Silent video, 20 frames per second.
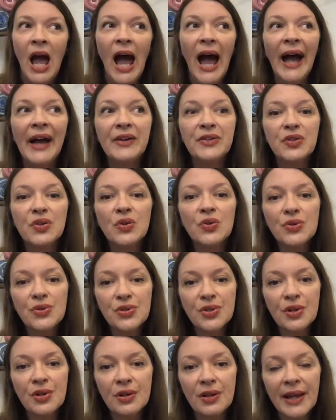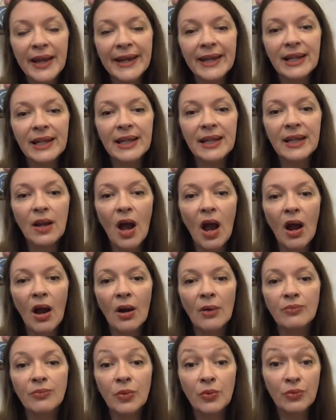And also lately,
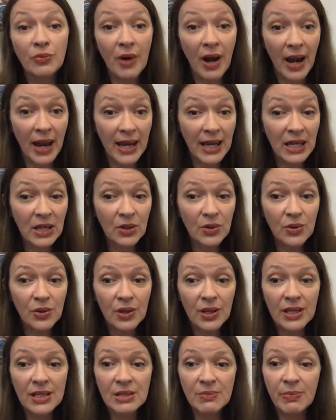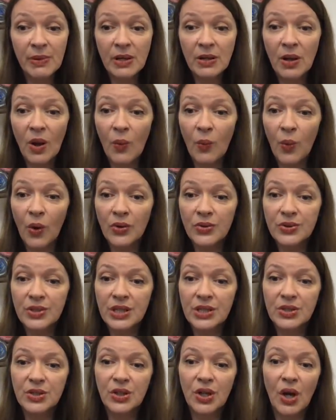Ray, who has been
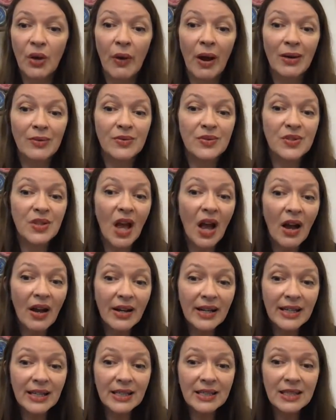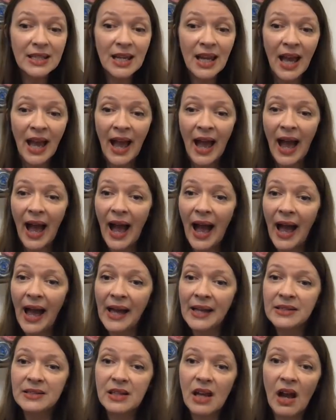wanting to go outside,
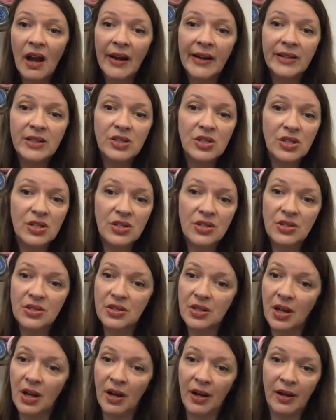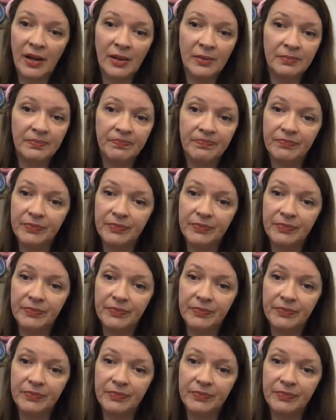and I just, I